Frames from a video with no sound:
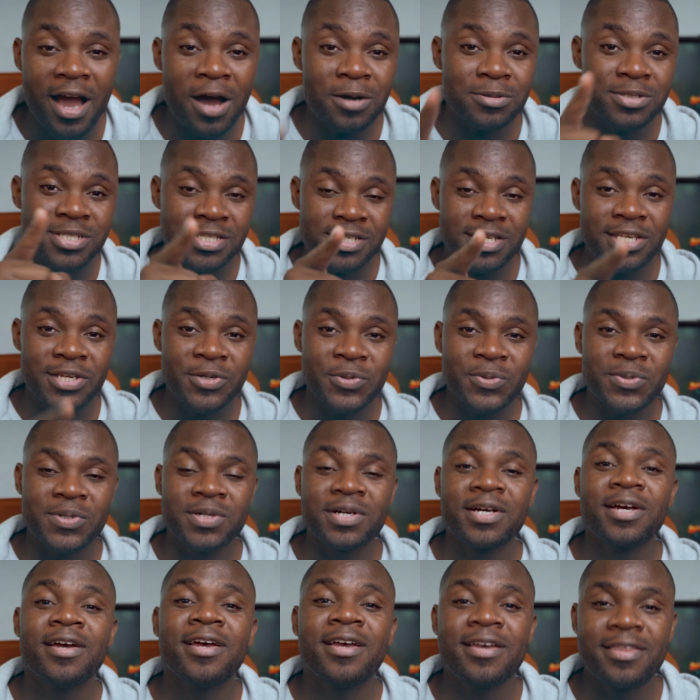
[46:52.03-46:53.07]
I'll see you
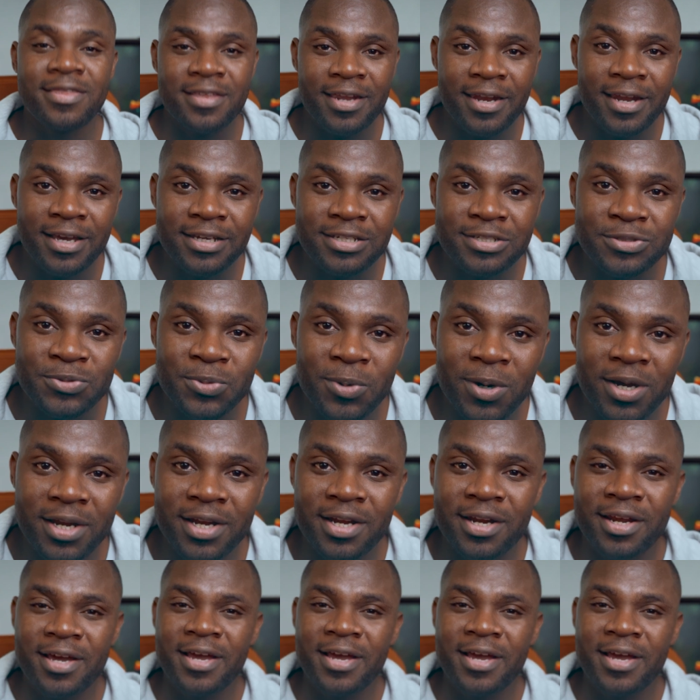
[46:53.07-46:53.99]
in the next one.